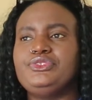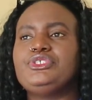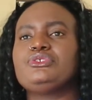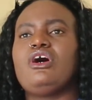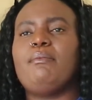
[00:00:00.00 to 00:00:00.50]

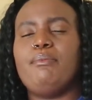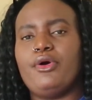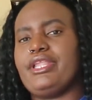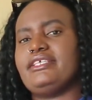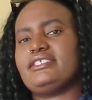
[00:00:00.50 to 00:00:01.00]
do our
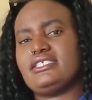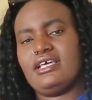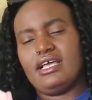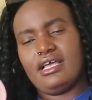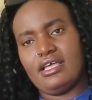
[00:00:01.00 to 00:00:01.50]
bodies
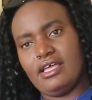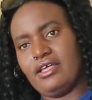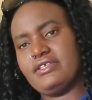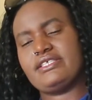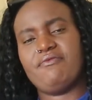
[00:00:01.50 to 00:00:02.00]

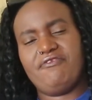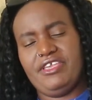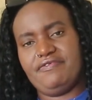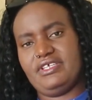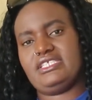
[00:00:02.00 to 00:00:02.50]
some
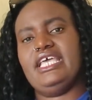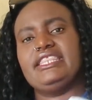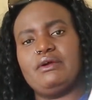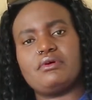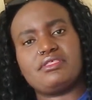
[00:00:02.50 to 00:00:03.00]
favors,
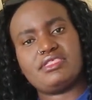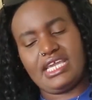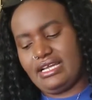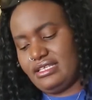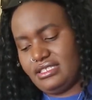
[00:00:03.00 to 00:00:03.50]
and they will
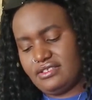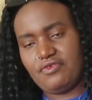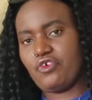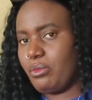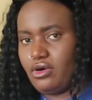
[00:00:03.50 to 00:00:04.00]
thank us
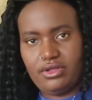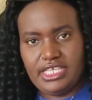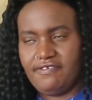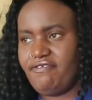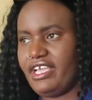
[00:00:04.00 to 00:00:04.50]
from all
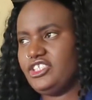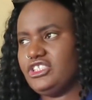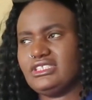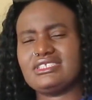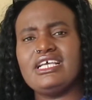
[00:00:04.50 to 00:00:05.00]
the
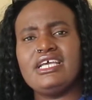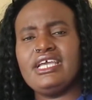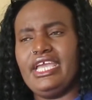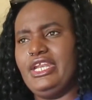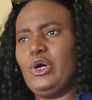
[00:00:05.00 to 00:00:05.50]
infections
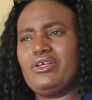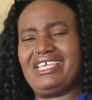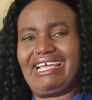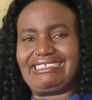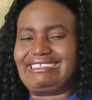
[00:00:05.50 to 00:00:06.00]
and all
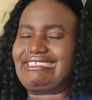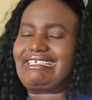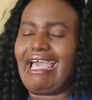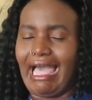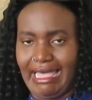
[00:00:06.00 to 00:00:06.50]
the
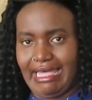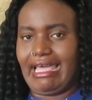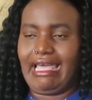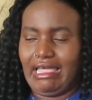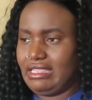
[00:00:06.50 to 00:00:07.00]

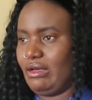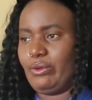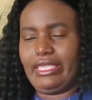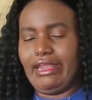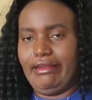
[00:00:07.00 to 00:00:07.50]
skunk that
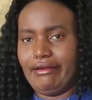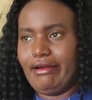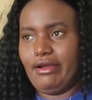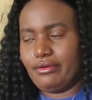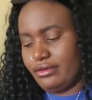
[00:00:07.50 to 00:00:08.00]
we carry
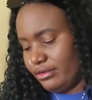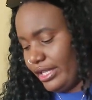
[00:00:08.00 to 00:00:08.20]
around.